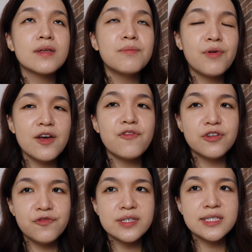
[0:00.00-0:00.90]
bride for
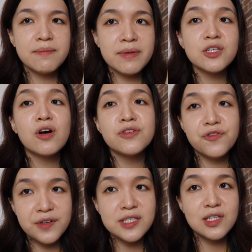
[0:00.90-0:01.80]
the first time. That's called the
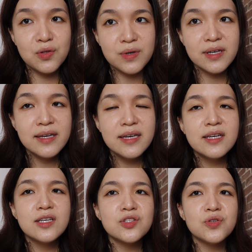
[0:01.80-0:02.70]
first look.
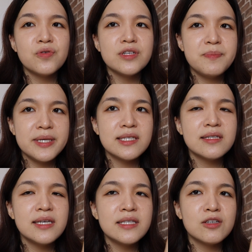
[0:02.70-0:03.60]
So it's
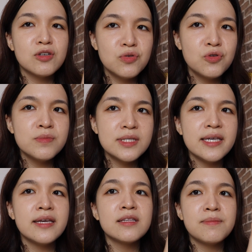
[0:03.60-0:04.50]
basically the groom
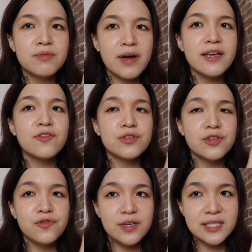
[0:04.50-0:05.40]
seeing the bride for
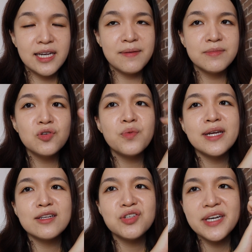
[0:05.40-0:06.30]
the first time. So when
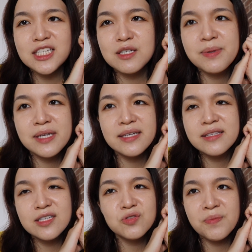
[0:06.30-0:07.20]
I try
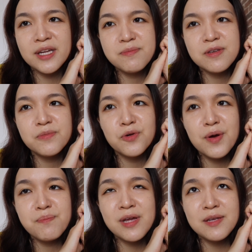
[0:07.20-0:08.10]
explaining this to many people
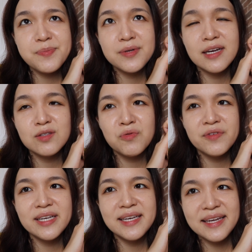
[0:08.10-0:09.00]
like don't
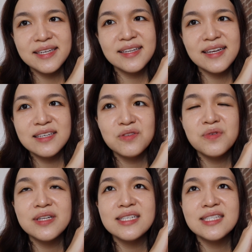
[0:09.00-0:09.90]
really get it, and they don't
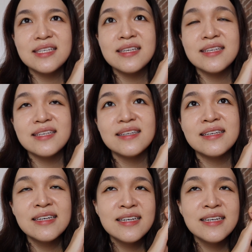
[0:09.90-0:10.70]
really see